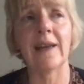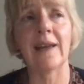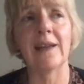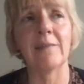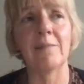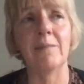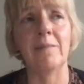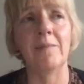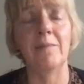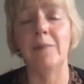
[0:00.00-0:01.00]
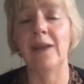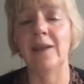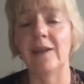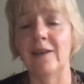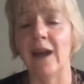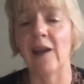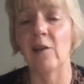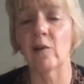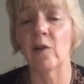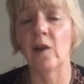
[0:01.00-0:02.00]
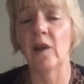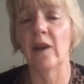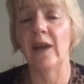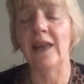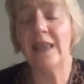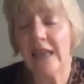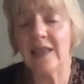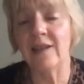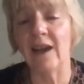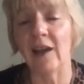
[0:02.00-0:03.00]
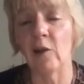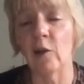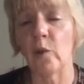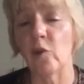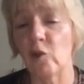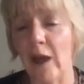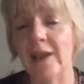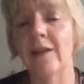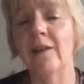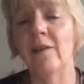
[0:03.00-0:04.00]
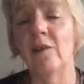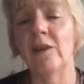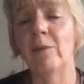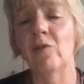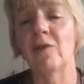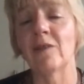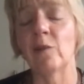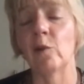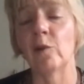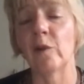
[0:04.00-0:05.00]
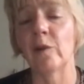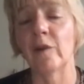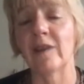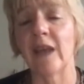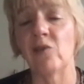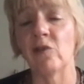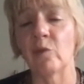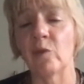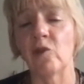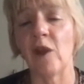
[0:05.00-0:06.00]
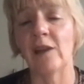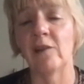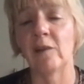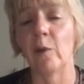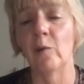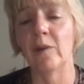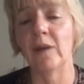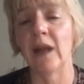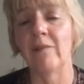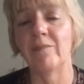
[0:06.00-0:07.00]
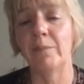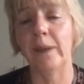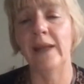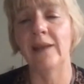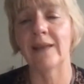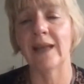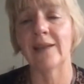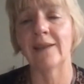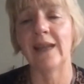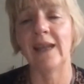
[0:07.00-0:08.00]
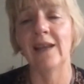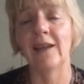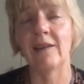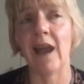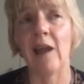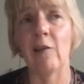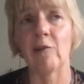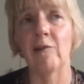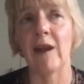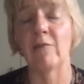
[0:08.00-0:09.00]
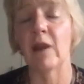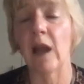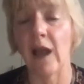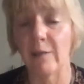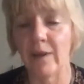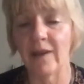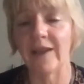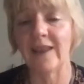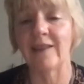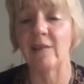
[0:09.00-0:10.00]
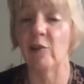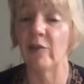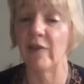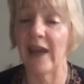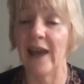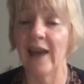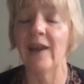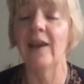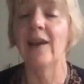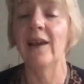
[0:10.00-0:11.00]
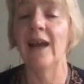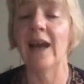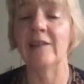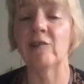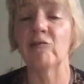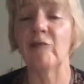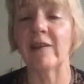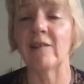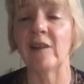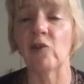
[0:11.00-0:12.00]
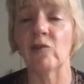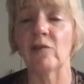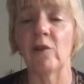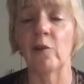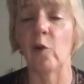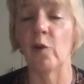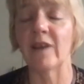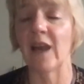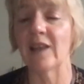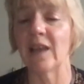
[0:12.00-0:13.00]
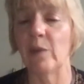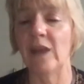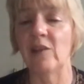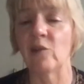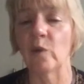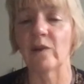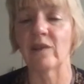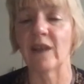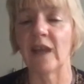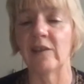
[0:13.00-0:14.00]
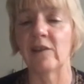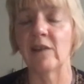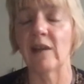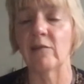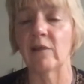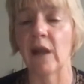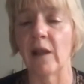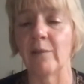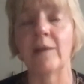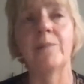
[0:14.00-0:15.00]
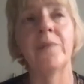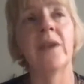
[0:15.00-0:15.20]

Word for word: can be in a dialogue, is, is in dialogue with China on emissions. And although there are tensions with China at the moment, I'm pleased that the dialogue around climate is still there. And there's a recognition on all sides that we need to work together to tackle climate.